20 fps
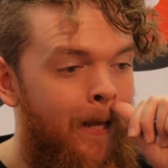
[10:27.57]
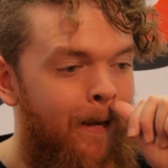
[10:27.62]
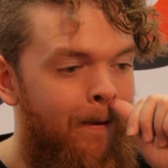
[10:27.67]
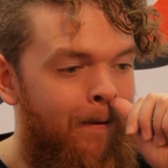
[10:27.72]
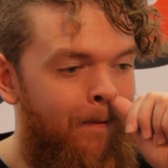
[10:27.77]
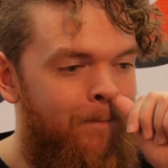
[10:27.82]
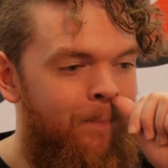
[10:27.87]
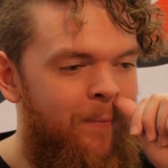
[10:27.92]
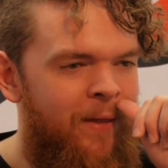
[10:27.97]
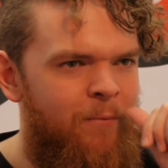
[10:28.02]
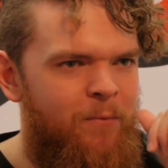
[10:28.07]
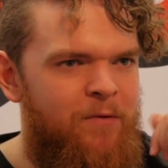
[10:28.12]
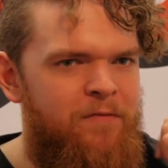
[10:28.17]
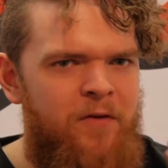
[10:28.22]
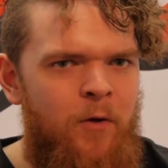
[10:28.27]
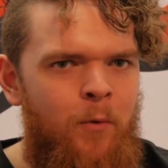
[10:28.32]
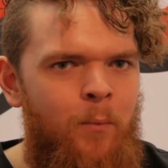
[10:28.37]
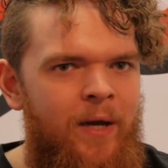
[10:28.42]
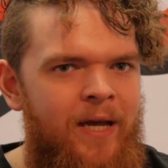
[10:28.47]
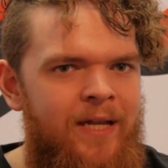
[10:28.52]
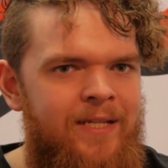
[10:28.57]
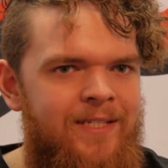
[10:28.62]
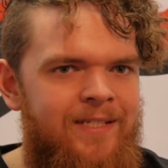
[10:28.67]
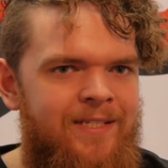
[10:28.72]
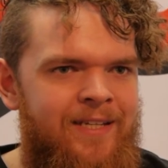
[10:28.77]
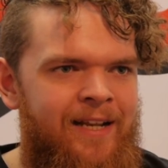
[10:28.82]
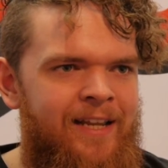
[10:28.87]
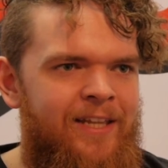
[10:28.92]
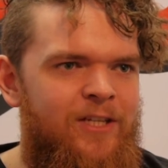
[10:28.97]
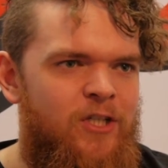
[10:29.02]
It would feel weird to
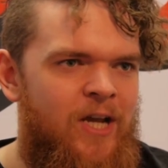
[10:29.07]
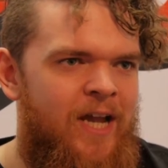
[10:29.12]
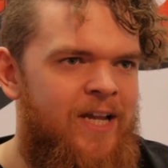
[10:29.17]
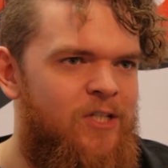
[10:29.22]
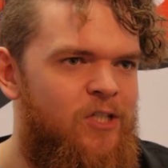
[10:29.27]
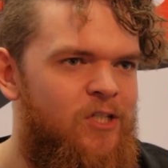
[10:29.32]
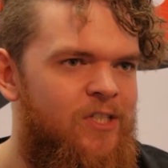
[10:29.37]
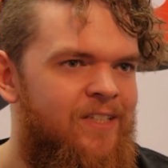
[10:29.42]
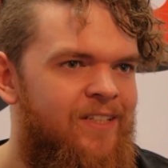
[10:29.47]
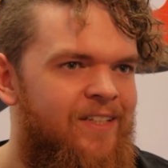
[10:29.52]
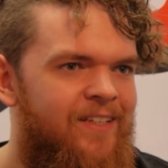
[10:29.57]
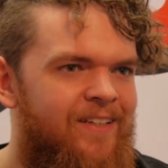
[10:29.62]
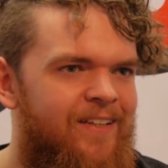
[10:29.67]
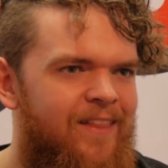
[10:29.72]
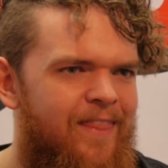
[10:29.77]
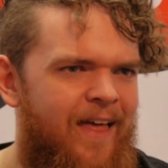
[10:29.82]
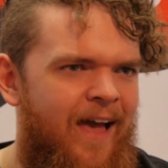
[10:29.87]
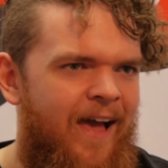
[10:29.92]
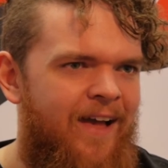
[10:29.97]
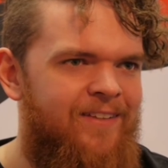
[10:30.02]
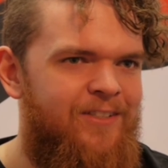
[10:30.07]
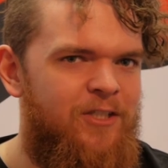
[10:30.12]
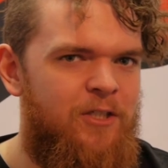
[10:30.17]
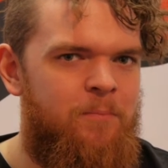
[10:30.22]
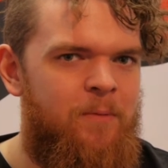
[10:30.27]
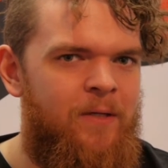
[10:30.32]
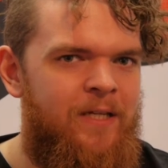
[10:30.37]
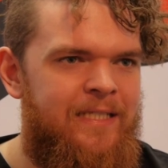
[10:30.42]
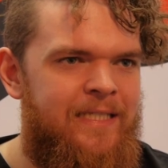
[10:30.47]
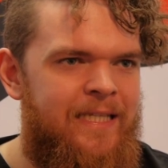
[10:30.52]
suddenly change that
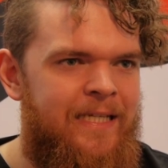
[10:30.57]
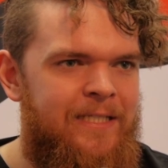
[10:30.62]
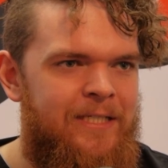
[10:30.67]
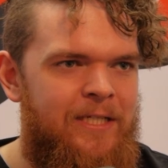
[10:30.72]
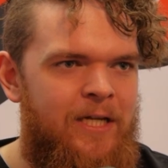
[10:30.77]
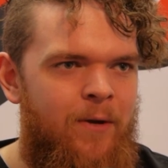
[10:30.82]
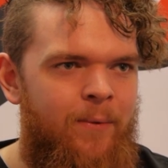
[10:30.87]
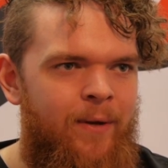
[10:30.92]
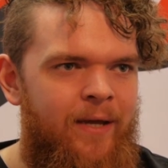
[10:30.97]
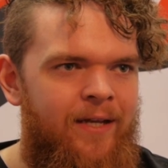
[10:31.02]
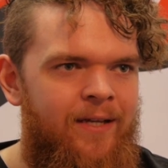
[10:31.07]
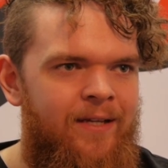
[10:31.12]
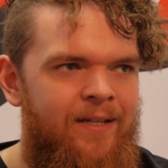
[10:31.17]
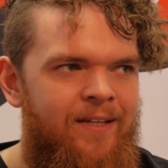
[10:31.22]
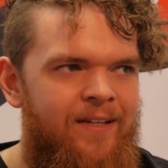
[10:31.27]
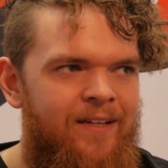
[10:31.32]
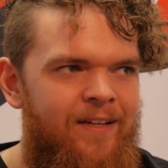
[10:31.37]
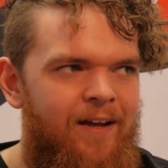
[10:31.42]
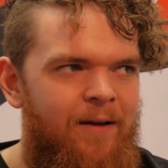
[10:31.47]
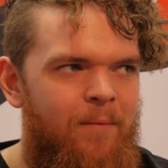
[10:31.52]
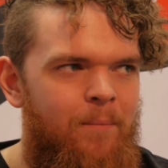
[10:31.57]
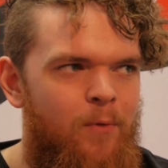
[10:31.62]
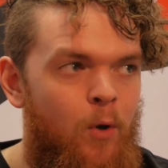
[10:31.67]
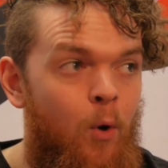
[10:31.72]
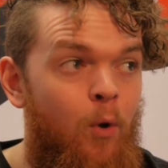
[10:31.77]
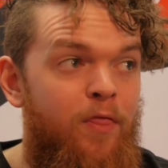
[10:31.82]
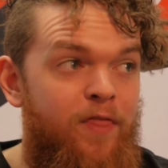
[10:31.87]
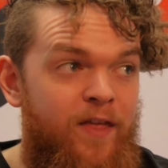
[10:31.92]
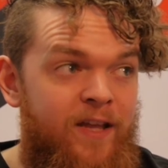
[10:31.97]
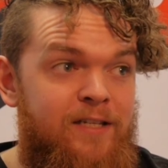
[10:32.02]
just because things are going,
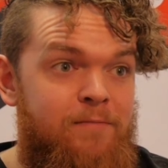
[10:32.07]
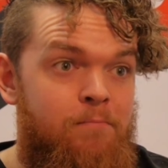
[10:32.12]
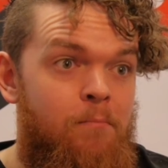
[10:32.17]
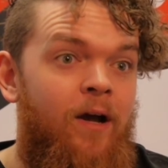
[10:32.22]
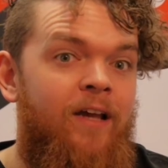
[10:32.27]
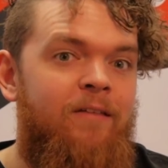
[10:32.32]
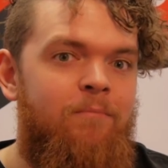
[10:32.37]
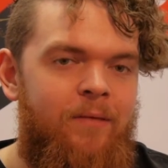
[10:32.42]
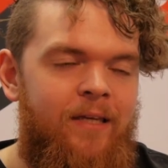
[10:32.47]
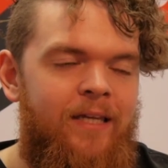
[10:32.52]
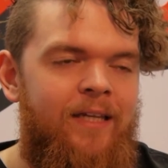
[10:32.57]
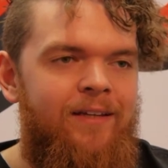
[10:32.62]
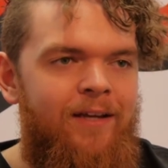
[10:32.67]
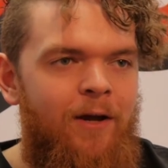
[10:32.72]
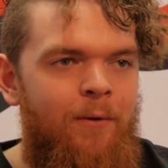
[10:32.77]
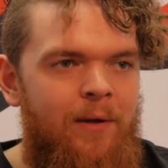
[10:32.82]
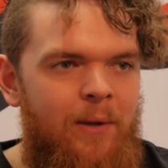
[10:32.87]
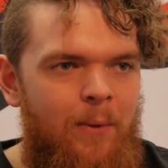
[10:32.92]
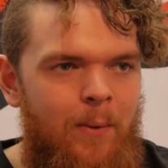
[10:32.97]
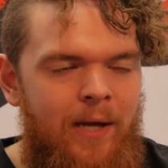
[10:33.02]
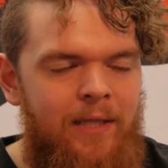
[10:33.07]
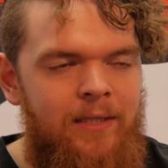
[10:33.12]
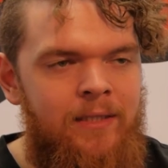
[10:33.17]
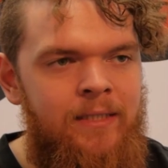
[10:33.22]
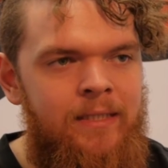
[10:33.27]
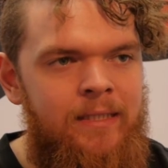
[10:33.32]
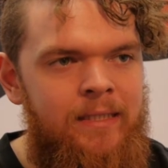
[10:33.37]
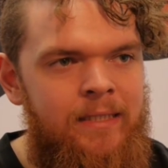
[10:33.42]
or things might be going well.